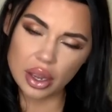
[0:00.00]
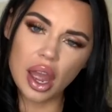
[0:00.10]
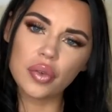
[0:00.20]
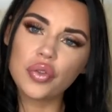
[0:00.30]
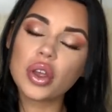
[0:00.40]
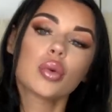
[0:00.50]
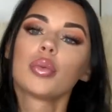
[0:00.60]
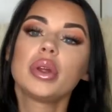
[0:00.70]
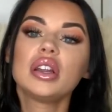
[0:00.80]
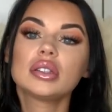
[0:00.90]
Everything will
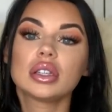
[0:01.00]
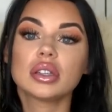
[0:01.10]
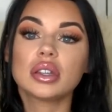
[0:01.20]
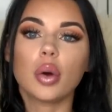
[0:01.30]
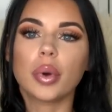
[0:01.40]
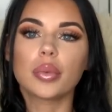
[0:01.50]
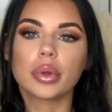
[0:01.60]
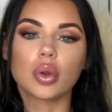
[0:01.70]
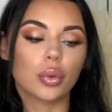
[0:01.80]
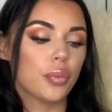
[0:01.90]
be linked in the down bar
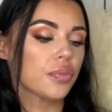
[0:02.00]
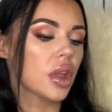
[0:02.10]
below.